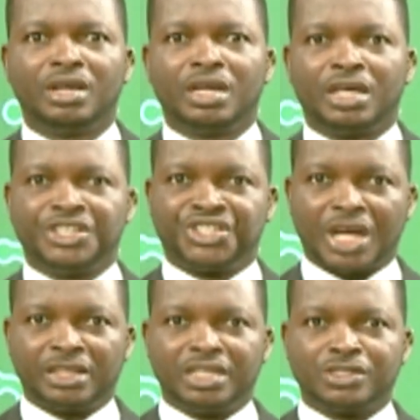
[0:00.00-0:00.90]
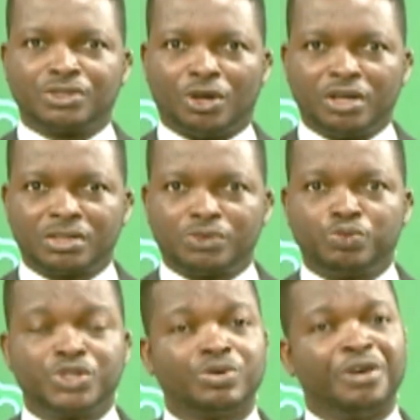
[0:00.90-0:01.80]
He shared his thoughts,
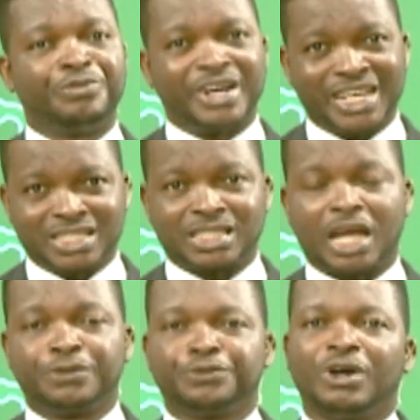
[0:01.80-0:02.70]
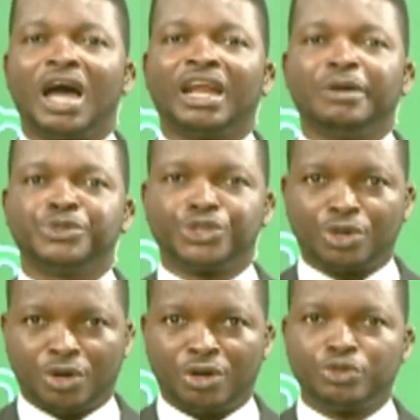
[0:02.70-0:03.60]
which were very insightful, and I'm
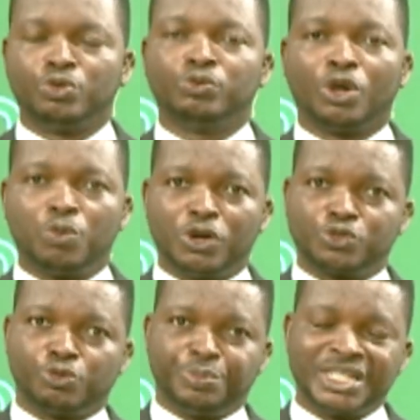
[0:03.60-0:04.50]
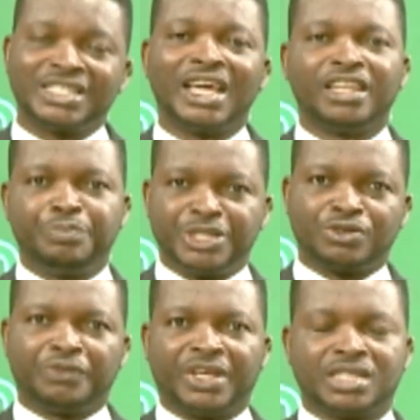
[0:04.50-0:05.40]
sure you will not want to miss any bit
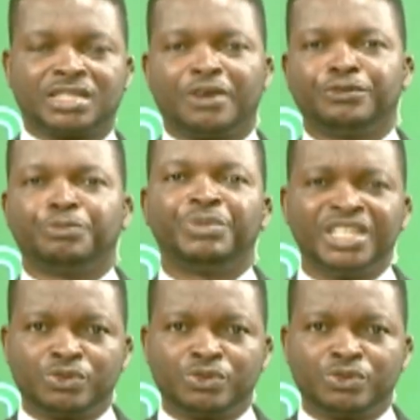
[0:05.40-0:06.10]
of the interview. Please